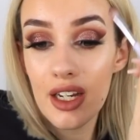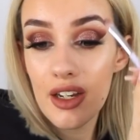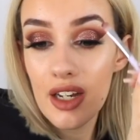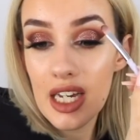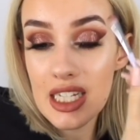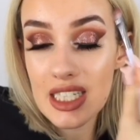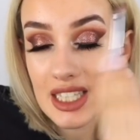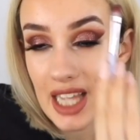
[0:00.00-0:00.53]

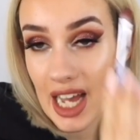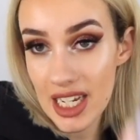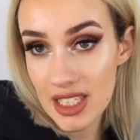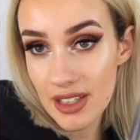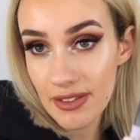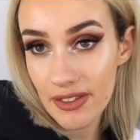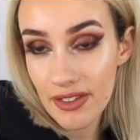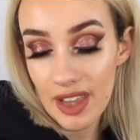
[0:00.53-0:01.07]
It's nice
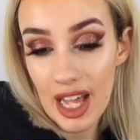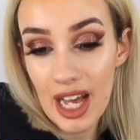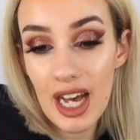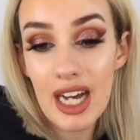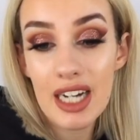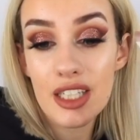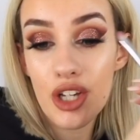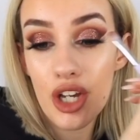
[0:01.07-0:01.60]
and
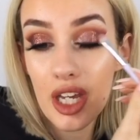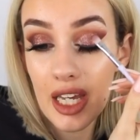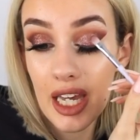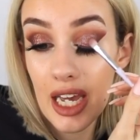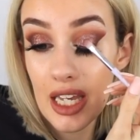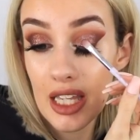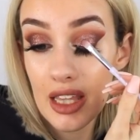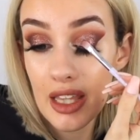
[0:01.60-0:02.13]
flat and you can
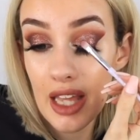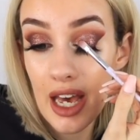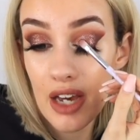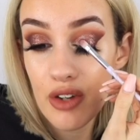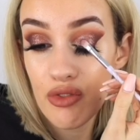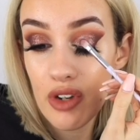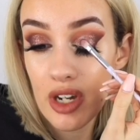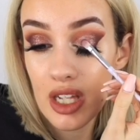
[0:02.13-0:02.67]
get in there
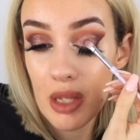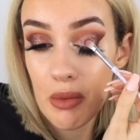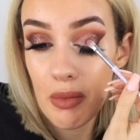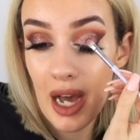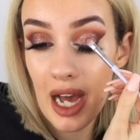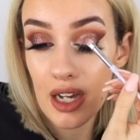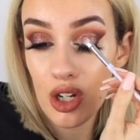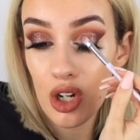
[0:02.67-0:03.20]
and really
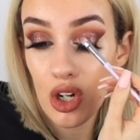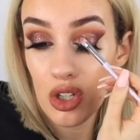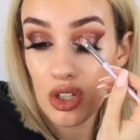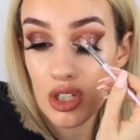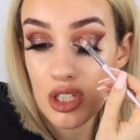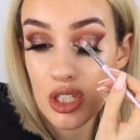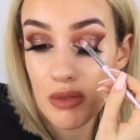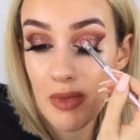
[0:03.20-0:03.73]
pack
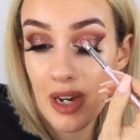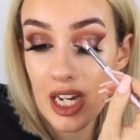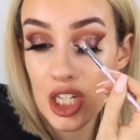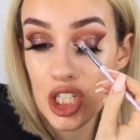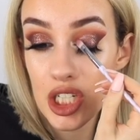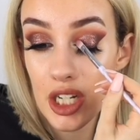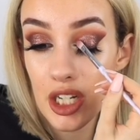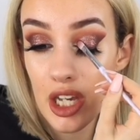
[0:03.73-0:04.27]
on some
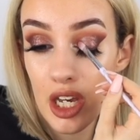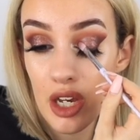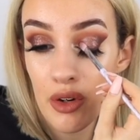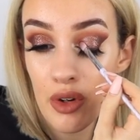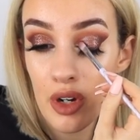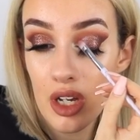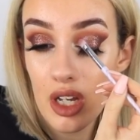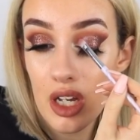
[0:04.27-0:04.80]
eyeshadow
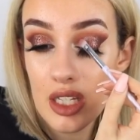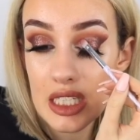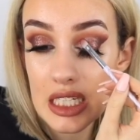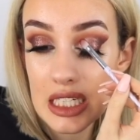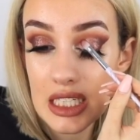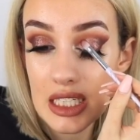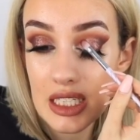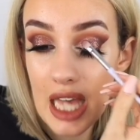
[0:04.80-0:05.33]
to
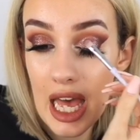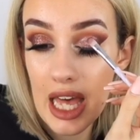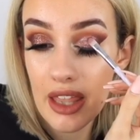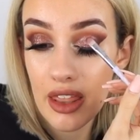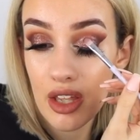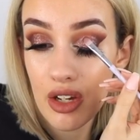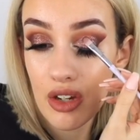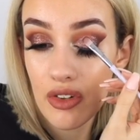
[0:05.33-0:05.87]
set
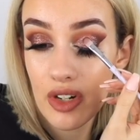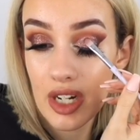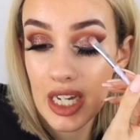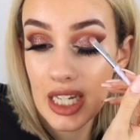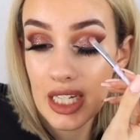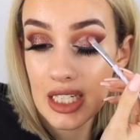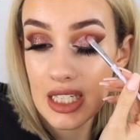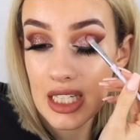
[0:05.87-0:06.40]
the
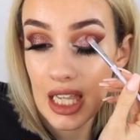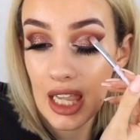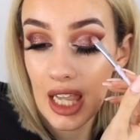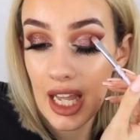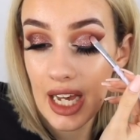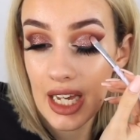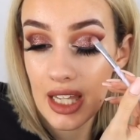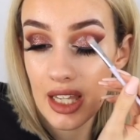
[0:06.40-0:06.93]
crease
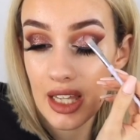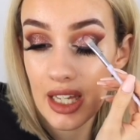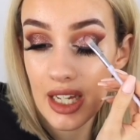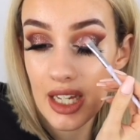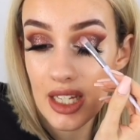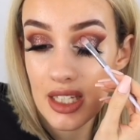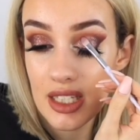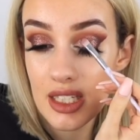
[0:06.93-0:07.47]
like
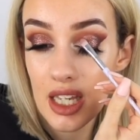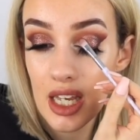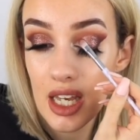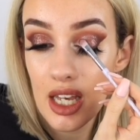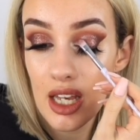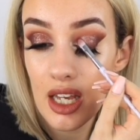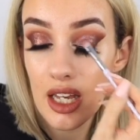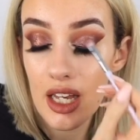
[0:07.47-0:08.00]
this.
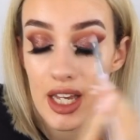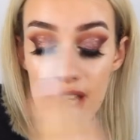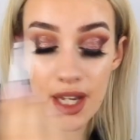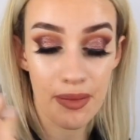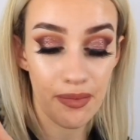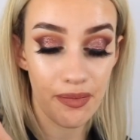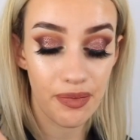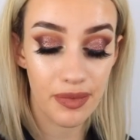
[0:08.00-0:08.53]

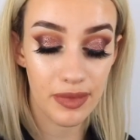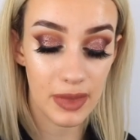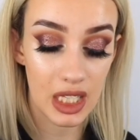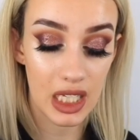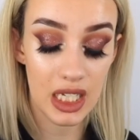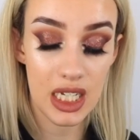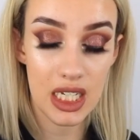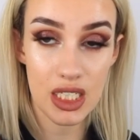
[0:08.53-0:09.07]

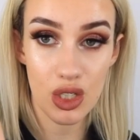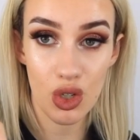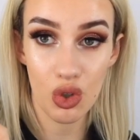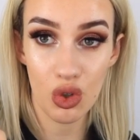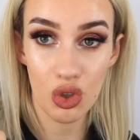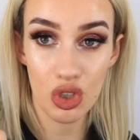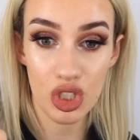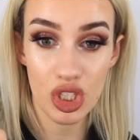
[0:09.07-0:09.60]
It's
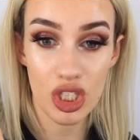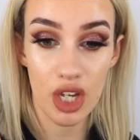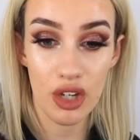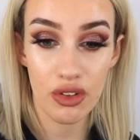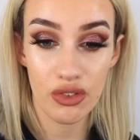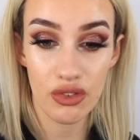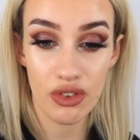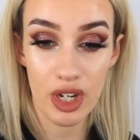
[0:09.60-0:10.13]

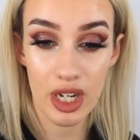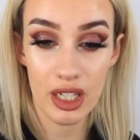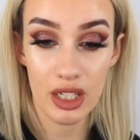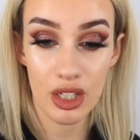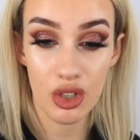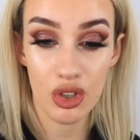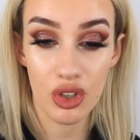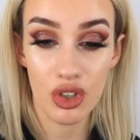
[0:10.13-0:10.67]
also really
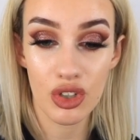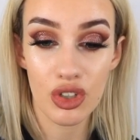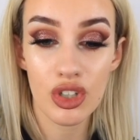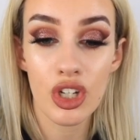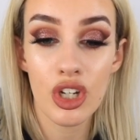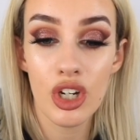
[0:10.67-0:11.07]
good